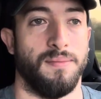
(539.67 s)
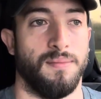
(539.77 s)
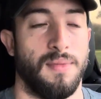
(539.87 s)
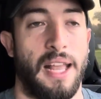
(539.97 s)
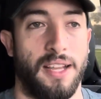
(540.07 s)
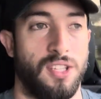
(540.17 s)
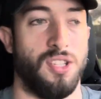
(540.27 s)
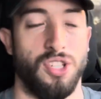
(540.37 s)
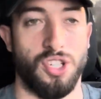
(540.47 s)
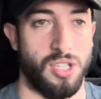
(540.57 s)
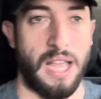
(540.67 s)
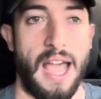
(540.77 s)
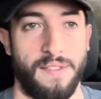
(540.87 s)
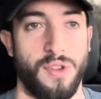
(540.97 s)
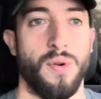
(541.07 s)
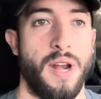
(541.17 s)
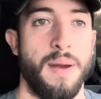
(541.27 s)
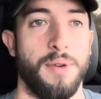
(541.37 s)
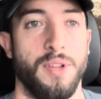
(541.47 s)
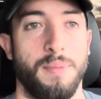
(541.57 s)
Like to just have your
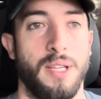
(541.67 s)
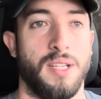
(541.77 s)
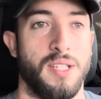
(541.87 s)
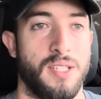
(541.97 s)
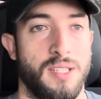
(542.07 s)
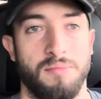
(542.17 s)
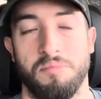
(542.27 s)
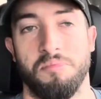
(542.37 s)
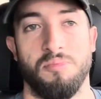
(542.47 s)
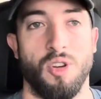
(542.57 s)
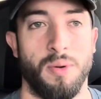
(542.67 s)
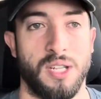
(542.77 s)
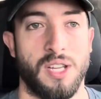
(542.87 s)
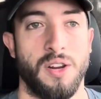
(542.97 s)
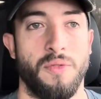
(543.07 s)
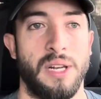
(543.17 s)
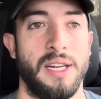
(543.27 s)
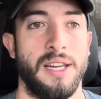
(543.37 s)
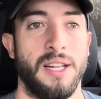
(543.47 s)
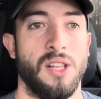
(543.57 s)
neighborhood, because nobody's going to really
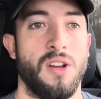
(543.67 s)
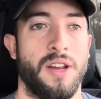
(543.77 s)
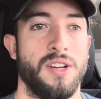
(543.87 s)
need lawn care